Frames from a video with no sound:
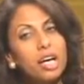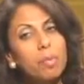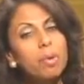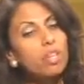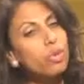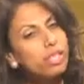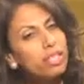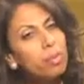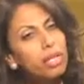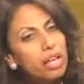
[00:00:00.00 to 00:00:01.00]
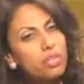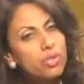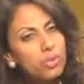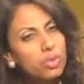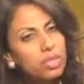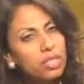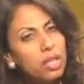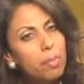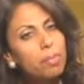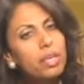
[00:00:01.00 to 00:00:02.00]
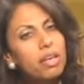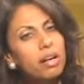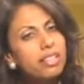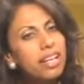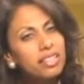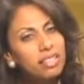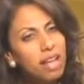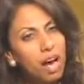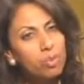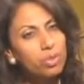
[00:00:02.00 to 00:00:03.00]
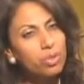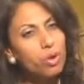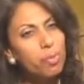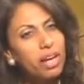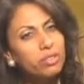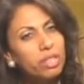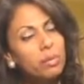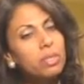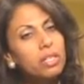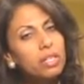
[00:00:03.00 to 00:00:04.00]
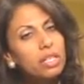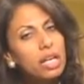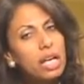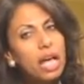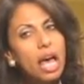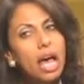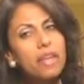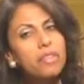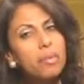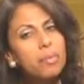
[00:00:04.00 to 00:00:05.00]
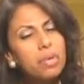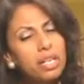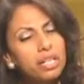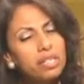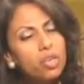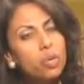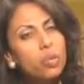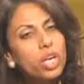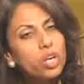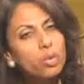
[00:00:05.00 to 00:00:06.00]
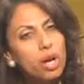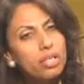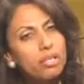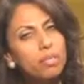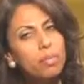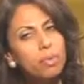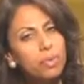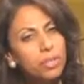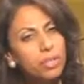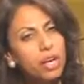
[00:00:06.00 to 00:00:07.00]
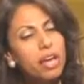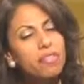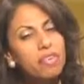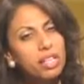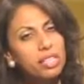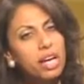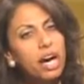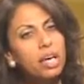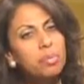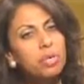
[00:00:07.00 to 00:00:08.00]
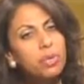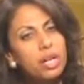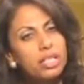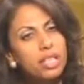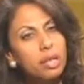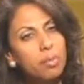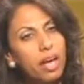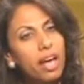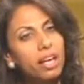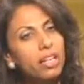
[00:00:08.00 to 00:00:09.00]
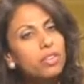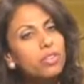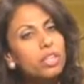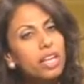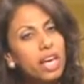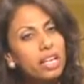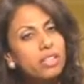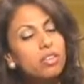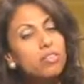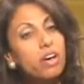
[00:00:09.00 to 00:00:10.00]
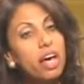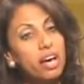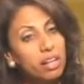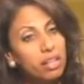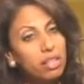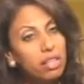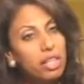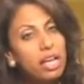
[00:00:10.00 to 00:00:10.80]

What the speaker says: But it was a double-edged sword because I did not want to go back to Lebanon. And the minute we crossed the border, I felt I am crossing back into the gates of hell.